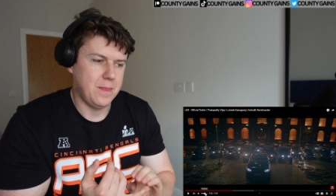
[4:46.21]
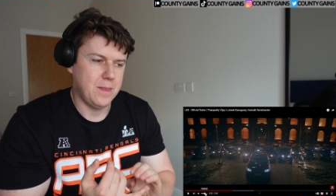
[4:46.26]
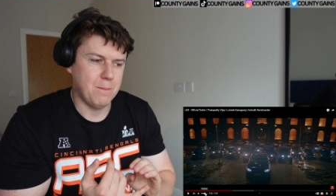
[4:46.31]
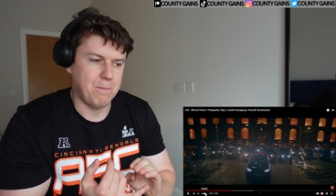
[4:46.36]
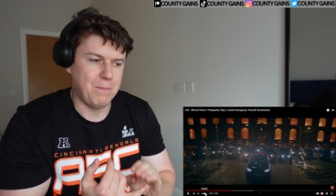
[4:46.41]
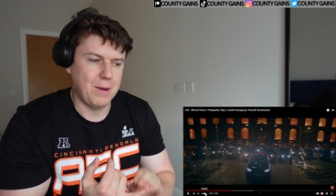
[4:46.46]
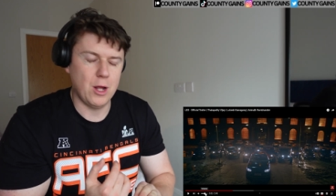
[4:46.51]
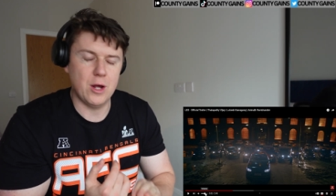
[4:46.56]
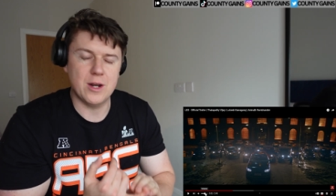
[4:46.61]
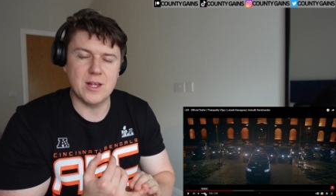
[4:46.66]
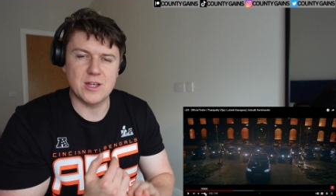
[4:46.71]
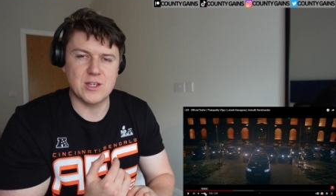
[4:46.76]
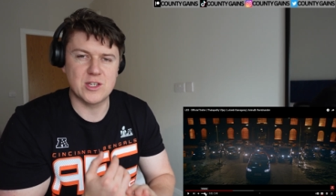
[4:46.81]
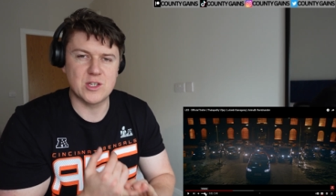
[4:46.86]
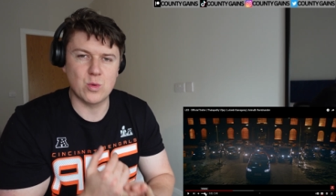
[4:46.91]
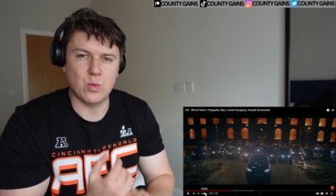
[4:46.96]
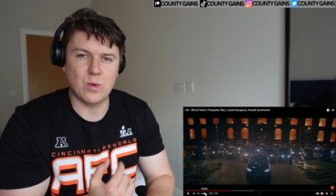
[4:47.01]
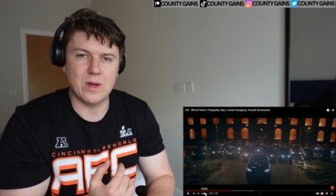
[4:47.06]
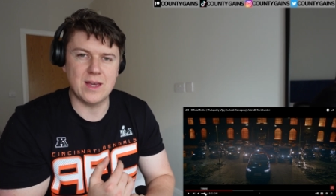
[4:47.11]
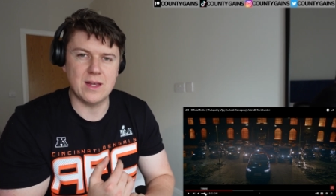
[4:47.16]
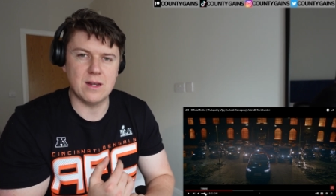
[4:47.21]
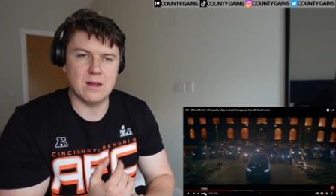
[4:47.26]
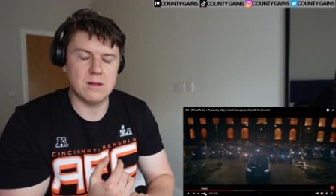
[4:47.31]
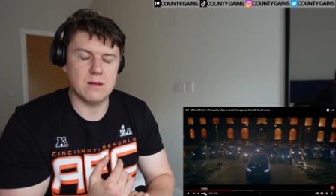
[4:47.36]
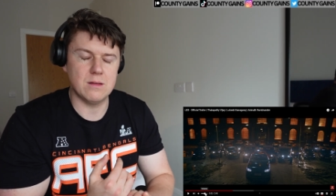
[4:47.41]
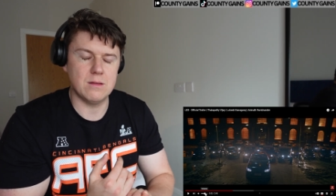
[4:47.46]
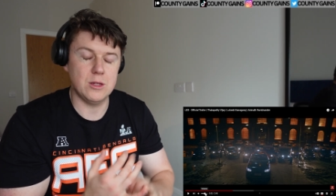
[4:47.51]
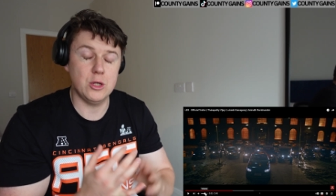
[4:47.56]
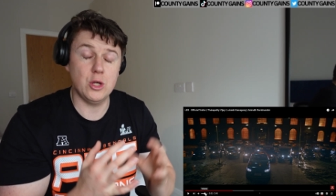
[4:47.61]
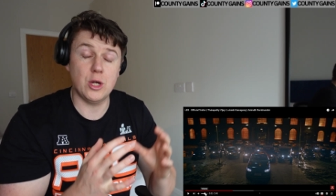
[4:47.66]
the Bloody Sweet,
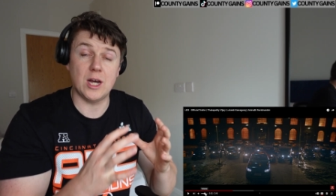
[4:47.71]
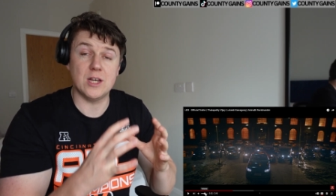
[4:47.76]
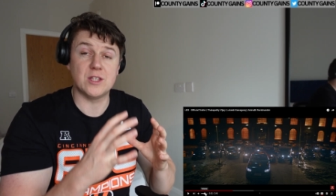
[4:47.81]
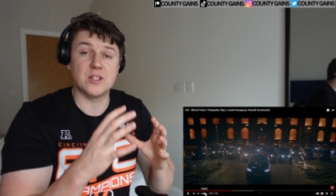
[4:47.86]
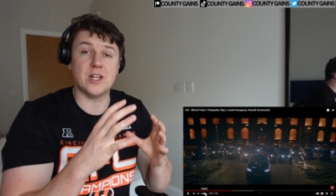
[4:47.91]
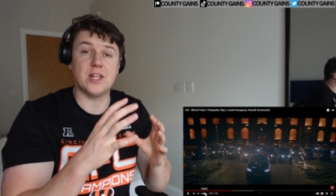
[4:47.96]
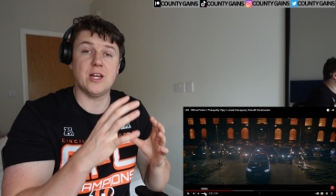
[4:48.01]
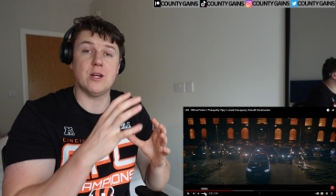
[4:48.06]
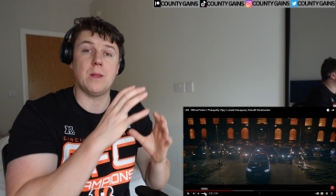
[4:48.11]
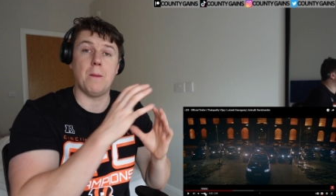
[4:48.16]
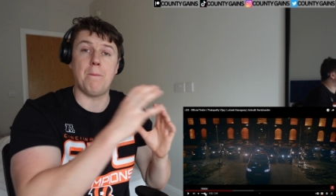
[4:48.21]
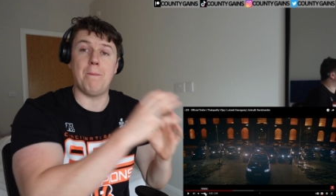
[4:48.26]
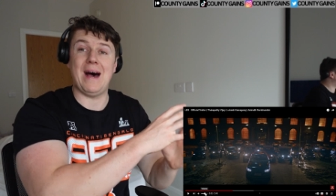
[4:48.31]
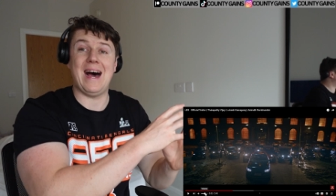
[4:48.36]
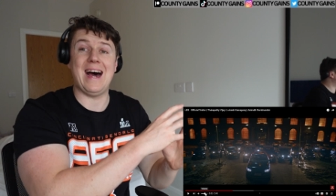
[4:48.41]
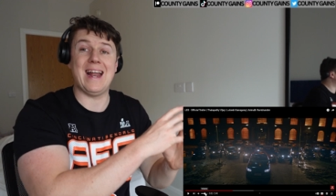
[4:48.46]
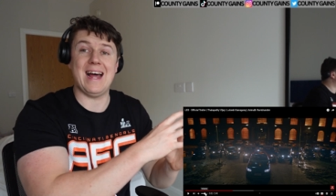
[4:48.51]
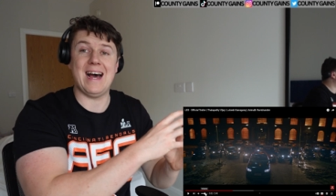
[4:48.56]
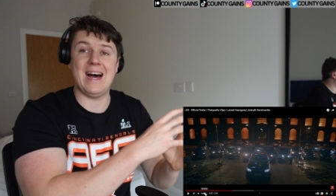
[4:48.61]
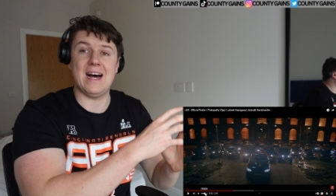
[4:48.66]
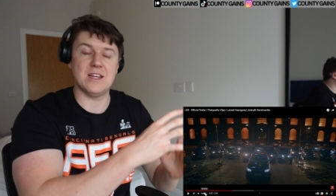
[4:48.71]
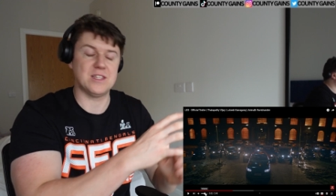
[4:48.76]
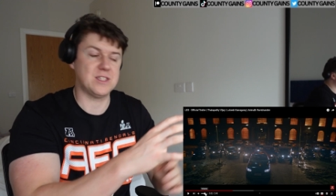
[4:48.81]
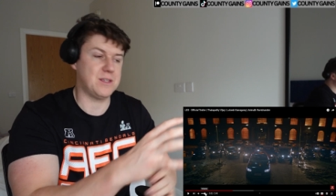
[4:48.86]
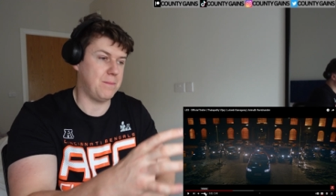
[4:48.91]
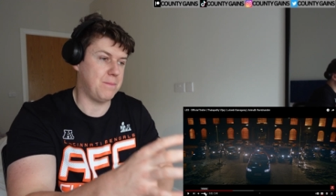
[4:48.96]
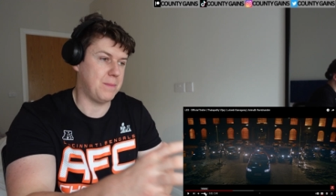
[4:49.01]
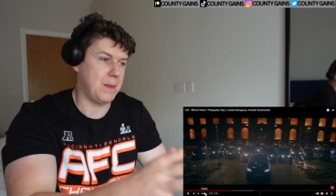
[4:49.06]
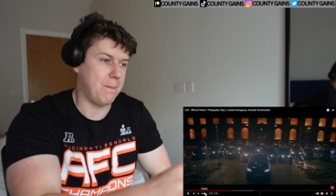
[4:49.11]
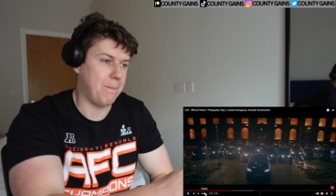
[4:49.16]
you guys could hear the Badass
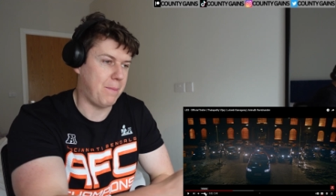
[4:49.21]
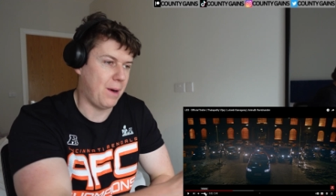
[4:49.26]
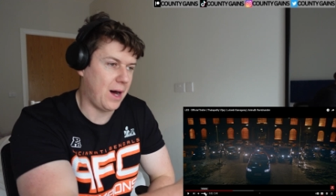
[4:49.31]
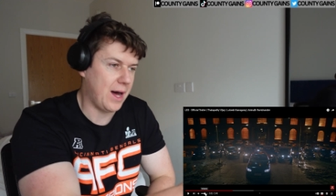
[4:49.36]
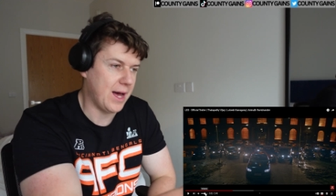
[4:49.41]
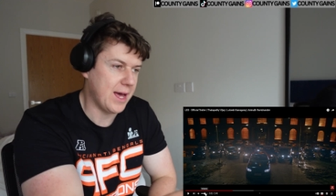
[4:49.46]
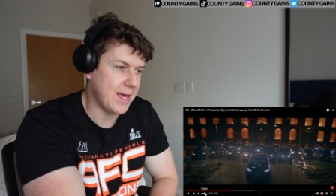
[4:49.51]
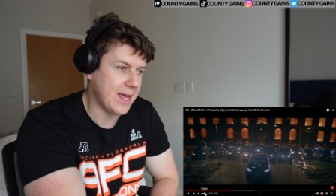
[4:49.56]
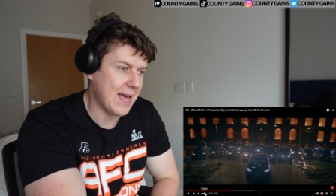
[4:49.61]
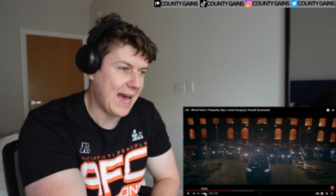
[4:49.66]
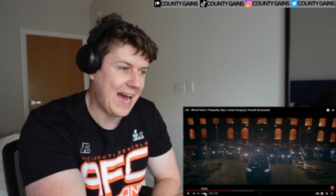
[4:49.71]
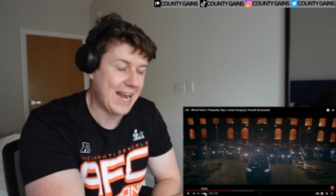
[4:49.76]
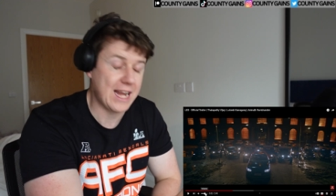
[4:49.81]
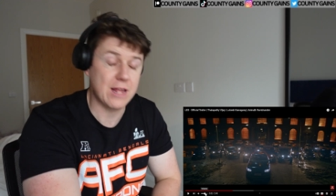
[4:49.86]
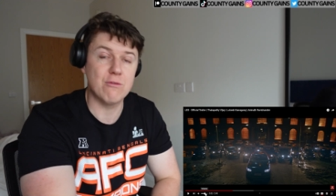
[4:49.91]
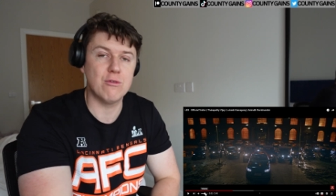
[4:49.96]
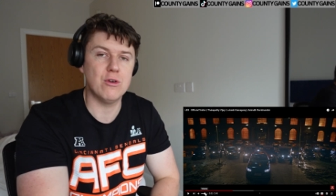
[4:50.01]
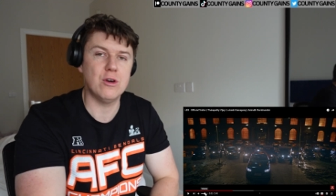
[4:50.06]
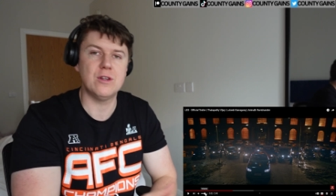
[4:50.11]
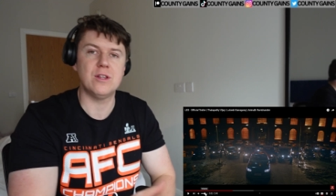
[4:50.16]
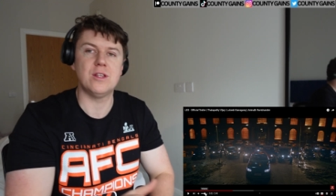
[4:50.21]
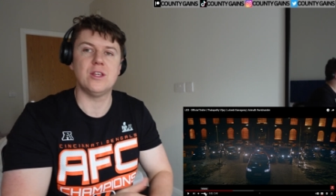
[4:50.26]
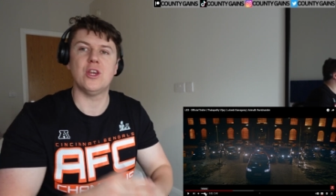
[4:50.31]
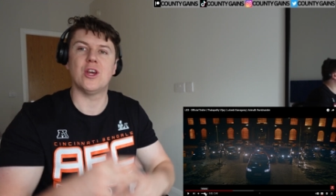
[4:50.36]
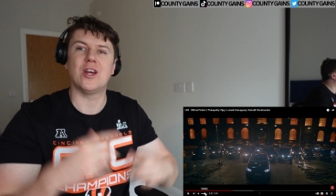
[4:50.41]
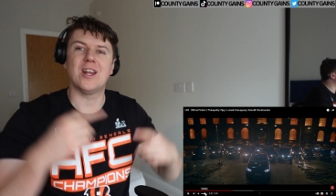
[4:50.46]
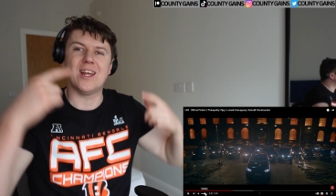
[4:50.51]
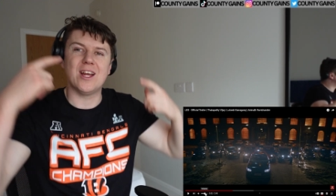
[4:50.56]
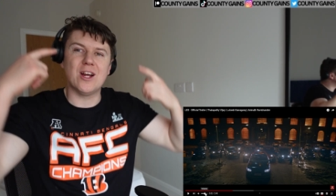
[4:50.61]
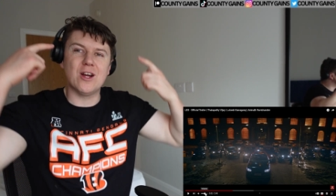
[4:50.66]
by Anirudh,
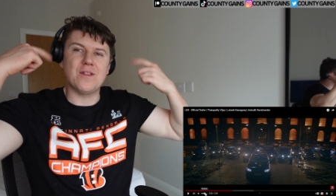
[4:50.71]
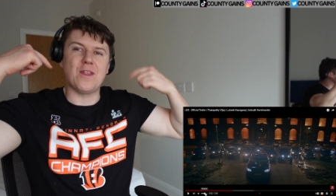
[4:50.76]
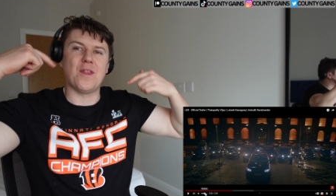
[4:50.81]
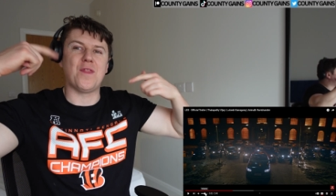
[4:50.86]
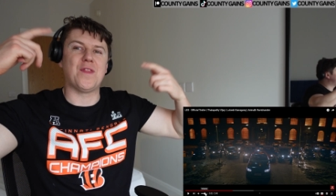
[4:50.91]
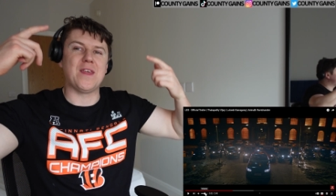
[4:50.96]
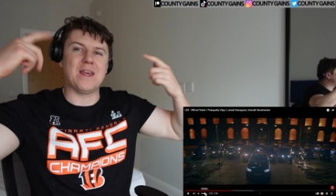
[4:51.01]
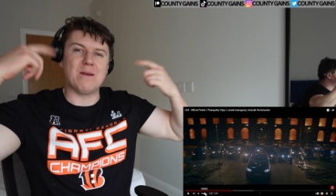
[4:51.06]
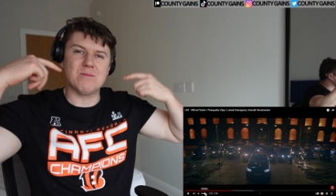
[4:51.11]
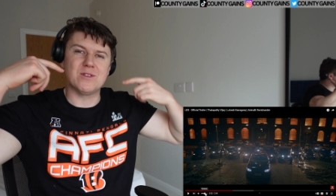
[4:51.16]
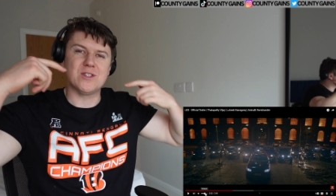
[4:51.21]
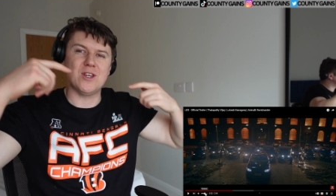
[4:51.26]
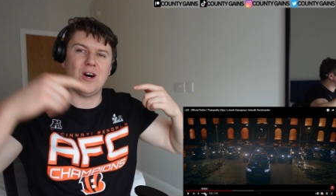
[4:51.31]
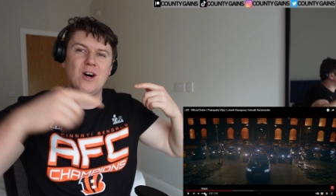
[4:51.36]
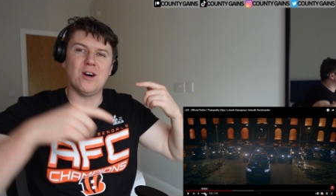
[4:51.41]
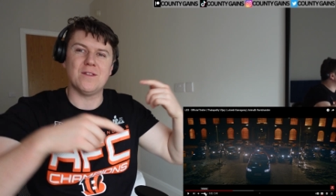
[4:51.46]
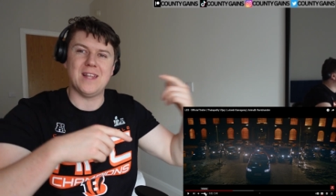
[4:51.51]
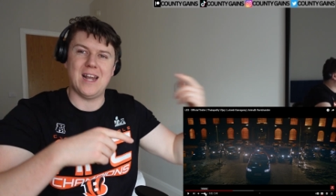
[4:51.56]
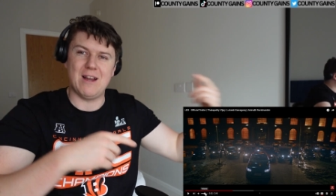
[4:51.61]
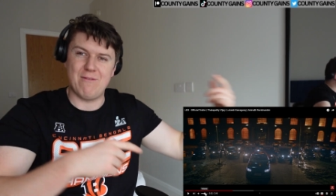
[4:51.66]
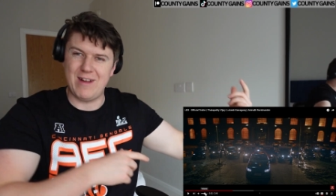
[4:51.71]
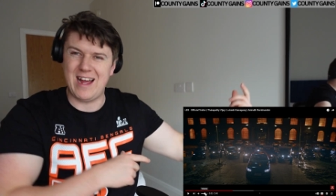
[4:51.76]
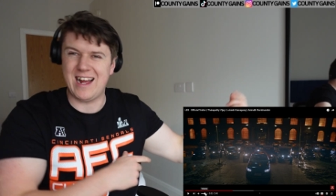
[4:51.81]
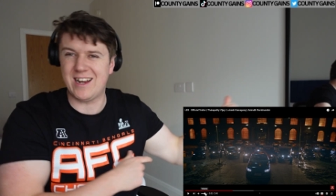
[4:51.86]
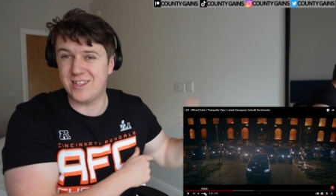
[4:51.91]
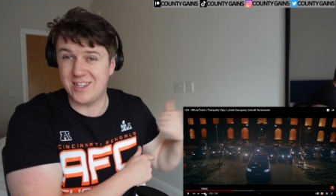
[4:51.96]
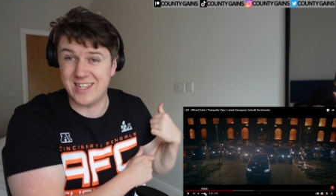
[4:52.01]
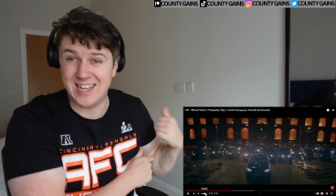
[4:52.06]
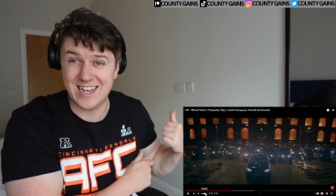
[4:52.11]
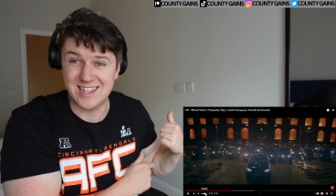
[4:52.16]
you could hear the theme song that I
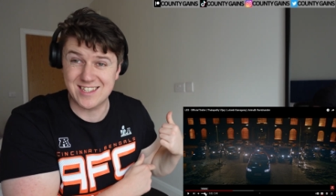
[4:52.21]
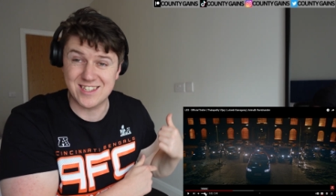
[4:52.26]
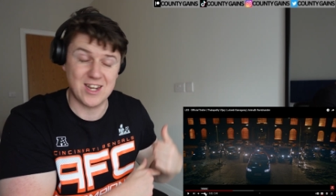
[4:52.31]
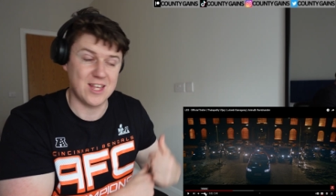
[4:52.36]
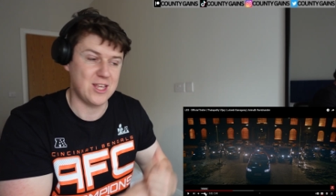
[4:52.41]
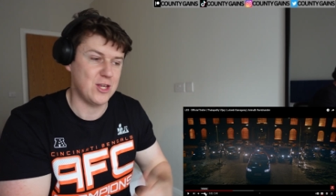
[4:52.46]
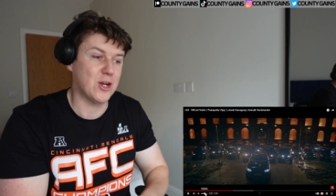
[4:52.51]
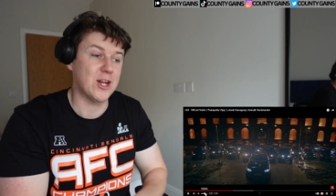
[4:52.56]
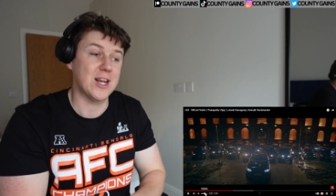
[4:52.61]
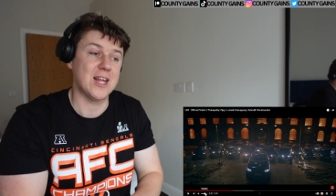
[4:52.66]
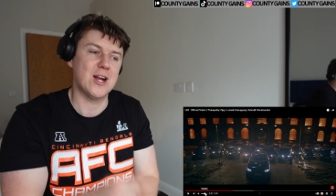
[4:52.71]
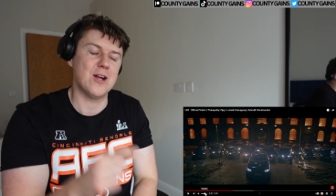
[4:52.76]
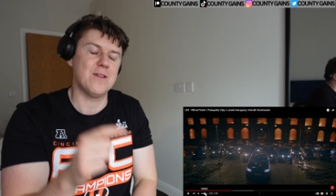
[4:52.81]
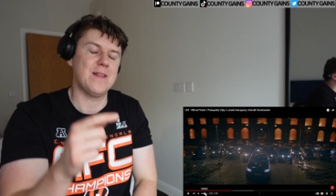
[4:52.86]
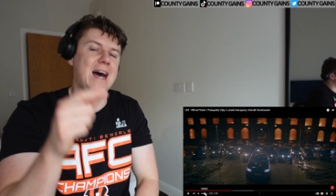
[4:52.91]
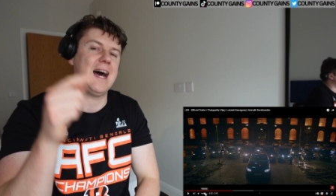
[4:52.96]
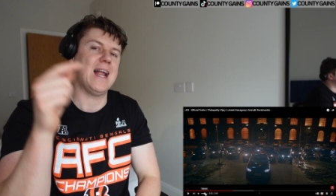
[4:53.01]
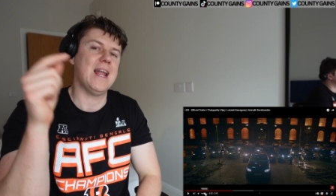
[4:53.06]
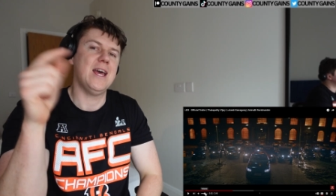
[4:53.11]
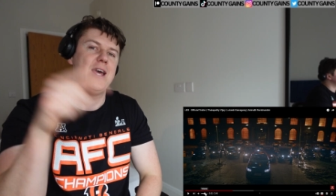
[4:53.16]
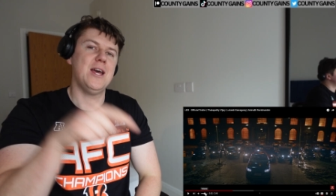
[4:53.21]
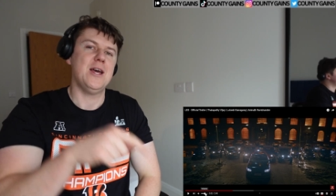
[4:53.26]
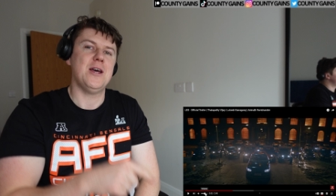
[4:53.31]
reacted to yesterday, you could hear that